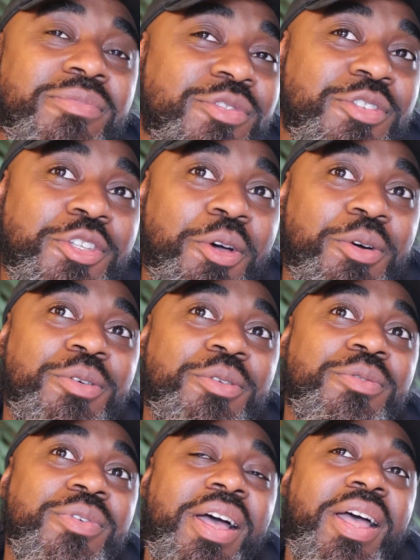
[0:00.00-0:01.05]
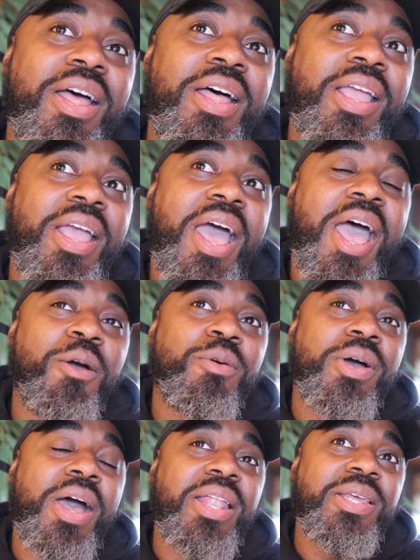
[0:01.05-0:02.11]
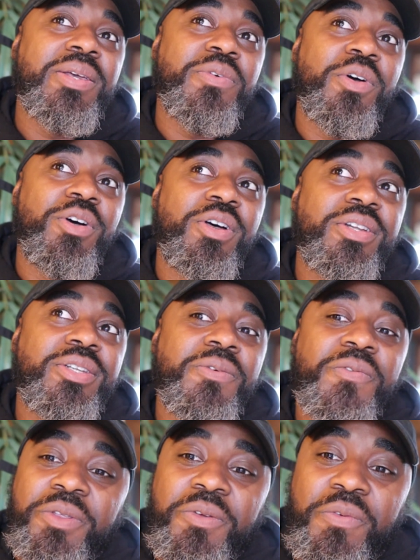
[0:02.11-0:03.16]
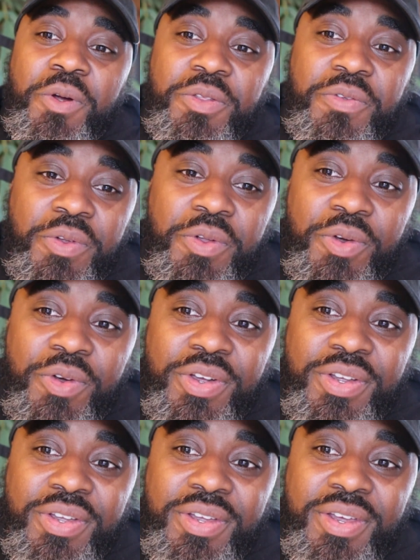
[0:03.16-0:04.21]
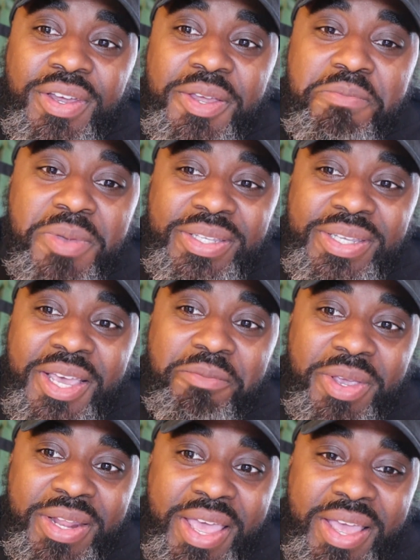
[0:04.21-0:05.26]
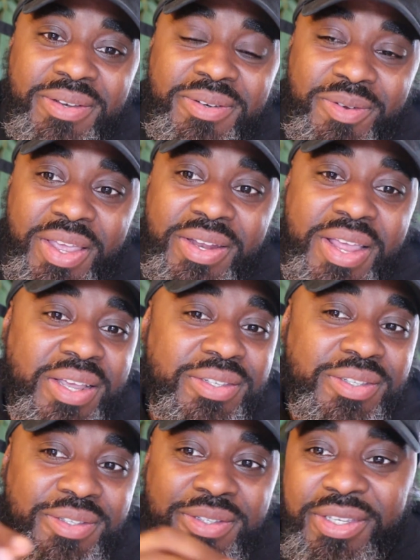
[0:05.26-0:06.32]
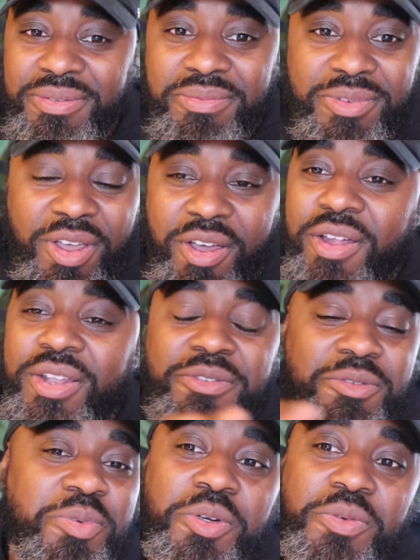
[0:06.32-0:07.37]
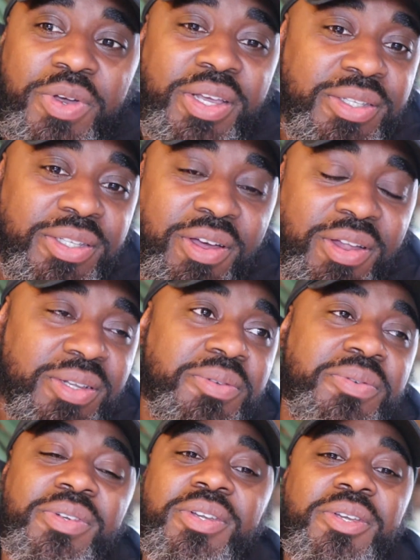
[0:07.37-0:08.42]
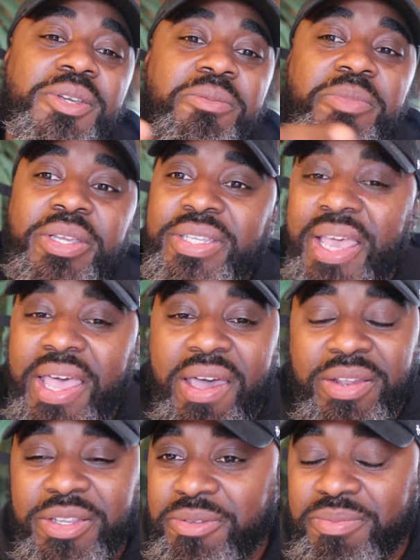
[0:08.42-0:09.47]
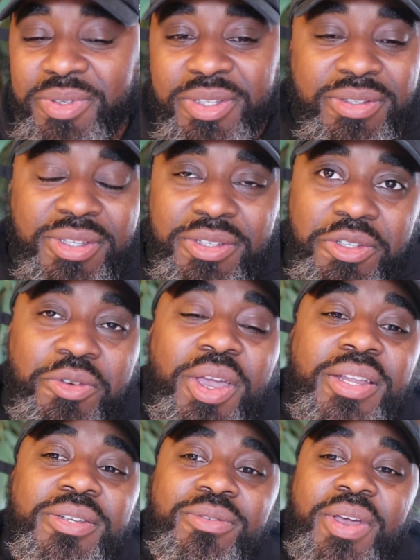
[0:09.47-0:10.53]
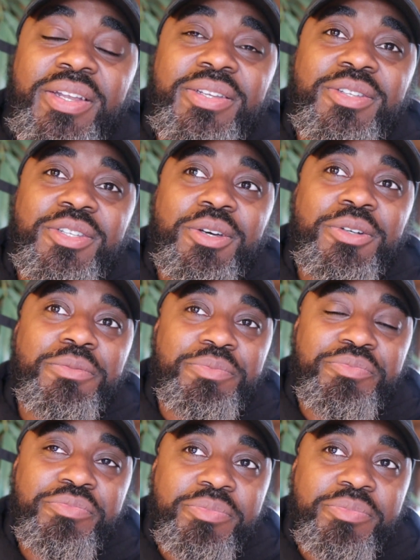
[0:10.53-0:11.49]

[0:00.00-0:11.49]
So I, I live on the 54th floor of Midtown Manhattan, right? I can see all it's beautiful. I can see all of Midtown. It's, it's, it's great, right? And so